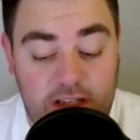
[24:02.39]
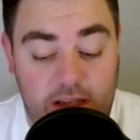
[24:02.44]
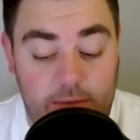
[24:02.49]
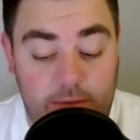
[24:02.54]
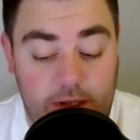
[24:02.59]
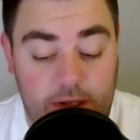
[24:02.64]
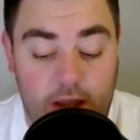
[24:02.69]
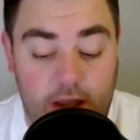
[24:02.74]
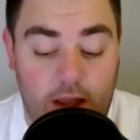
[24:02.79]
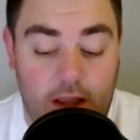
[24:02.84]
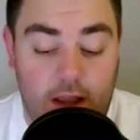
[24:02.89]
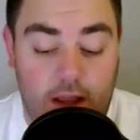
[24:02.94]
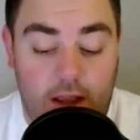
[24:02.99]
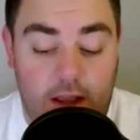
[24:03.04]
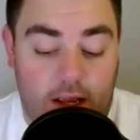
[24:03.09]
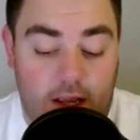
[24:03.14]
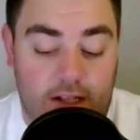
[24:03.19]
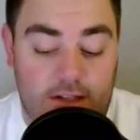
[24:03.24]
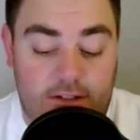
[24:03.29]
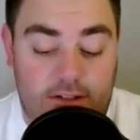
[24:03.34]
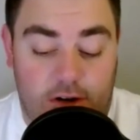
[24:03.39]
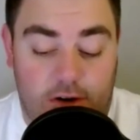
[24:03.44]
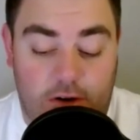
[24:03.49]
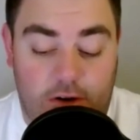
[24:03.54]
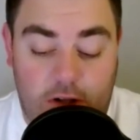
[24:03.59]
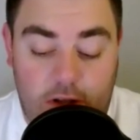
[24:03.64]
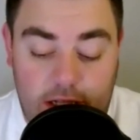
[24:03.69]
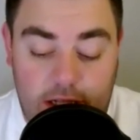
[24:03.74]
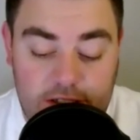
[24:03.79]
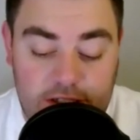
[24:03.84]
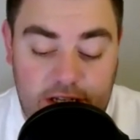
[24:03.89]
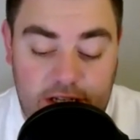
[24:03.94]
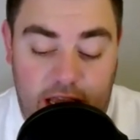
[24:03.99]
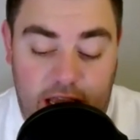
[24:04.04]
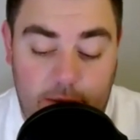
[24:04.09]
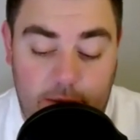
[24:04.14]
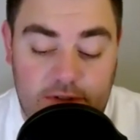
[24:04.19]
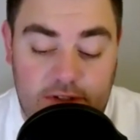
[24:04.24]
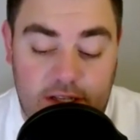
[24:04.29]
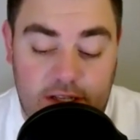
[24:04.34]
They've been considered clutch
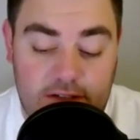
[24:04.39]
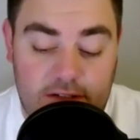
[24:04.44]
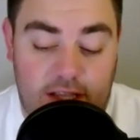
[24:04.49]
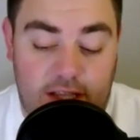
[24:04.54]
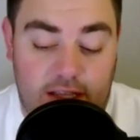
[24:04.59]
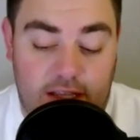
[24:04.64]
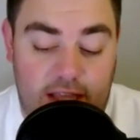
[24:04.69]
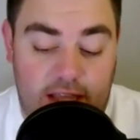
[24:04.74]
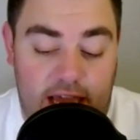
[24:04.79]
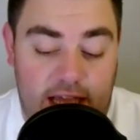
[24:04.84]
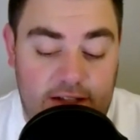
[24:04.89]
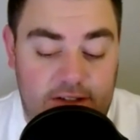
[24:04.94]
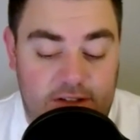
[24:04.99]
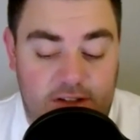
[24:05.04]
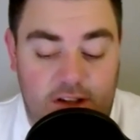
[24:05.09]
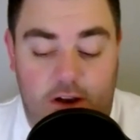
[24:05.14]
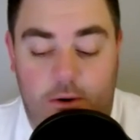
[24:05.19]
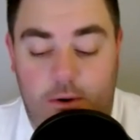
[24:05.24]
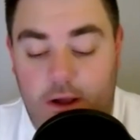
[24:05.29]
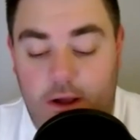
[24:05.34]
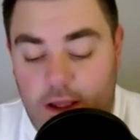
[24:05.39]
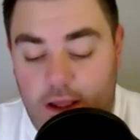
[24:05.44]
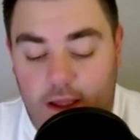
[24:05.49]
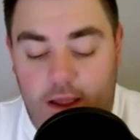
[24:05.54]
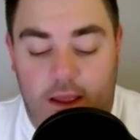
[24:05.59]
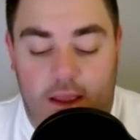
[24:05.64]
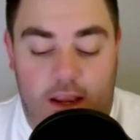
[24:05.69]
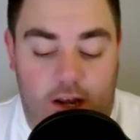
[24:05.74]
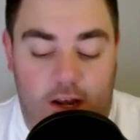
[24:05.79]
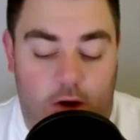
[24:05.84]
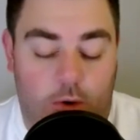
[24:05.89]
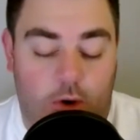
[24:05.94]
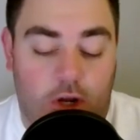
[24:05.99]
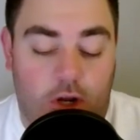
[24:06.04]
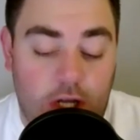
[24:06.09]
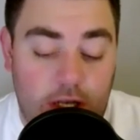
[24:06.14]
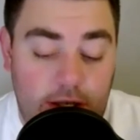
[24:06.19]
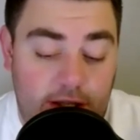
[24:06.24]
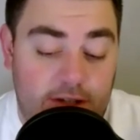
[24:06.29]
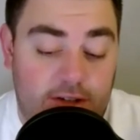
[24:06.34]
games, things like that. So,
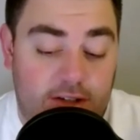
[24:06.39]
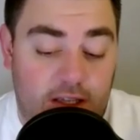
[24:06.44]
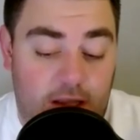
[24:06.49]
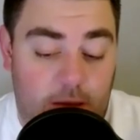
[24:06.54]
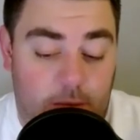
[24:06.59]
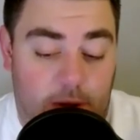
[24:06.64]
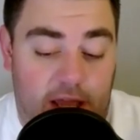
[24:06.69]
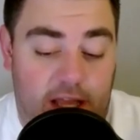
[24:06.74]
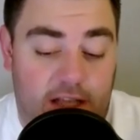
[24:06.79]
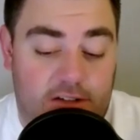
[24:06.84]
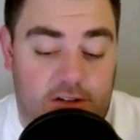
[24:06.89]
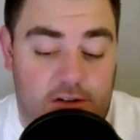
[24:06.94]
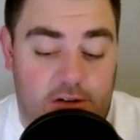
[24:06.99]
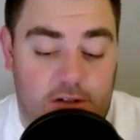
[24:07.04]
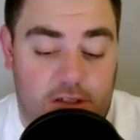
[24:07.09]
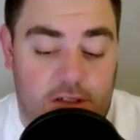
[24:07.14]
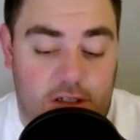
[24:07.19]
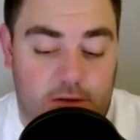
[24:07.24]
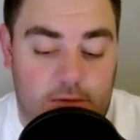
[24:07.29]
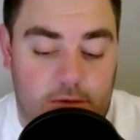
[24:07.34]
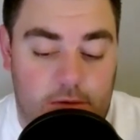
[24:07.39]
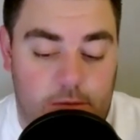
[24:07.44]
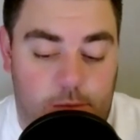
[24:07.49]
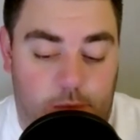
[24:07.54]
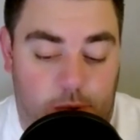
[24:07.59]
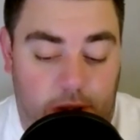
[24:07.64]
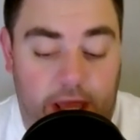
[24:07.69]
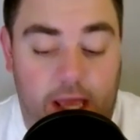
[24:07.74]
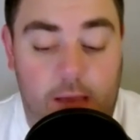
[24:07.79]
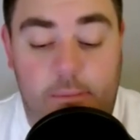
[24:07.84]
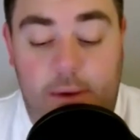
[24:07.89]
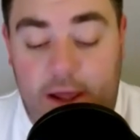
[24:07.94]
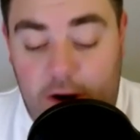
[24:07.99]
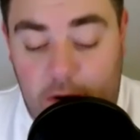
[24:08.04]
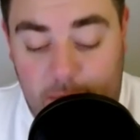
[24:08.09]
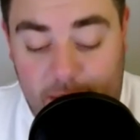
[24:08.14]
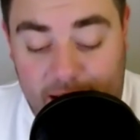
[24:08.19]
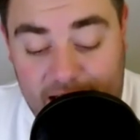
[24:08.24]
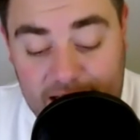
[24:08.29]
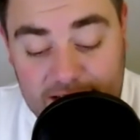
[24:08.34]
good to see the Pacers play
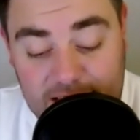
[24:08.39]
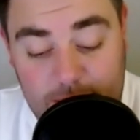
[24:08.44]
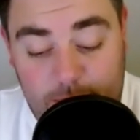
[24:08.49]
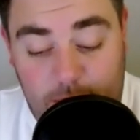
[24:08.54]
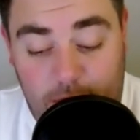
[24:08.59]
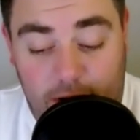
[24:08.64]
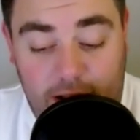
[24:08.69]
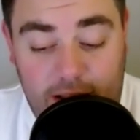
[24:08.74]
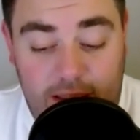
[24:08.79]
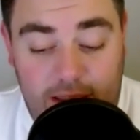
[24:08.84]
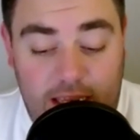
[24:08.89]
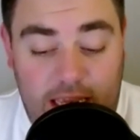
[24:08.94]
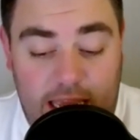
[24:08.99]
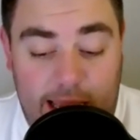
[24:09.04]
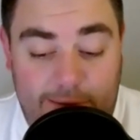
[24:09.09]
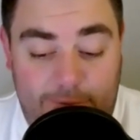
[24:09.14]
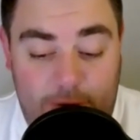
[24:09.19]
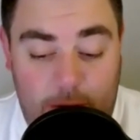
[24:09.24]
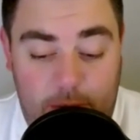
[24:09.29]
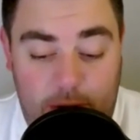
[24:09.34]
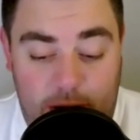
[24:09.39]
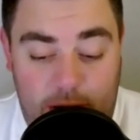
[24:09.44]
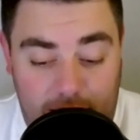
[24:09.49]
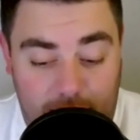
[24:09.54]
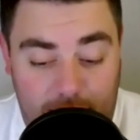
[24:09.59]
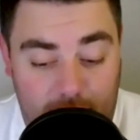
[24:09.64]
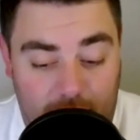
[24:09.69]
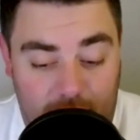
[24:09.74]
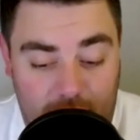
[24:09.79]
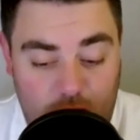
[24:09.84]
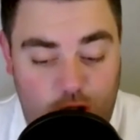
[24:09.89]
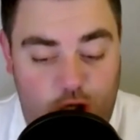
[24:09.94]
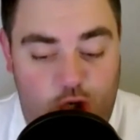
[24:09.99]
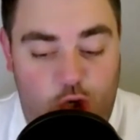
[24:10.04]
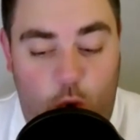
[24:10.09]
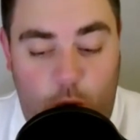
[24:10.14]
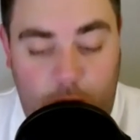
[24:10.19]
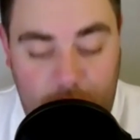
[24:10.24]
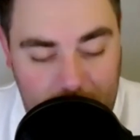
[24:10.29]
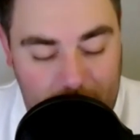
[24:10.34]
better basketball. I think everybody
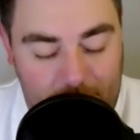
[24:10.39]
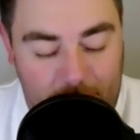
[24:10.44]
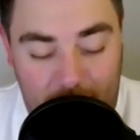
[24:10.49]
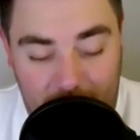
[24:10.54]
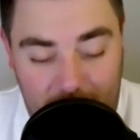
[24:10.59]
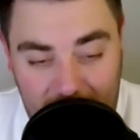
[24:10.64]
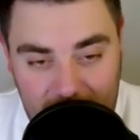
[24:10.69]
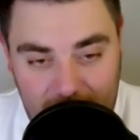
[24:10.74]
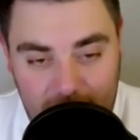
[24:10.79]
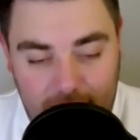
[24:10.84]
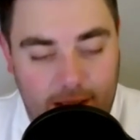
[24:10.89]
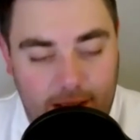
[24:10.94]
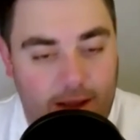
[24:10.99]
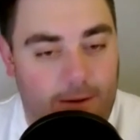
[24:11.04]
enjoyed the break.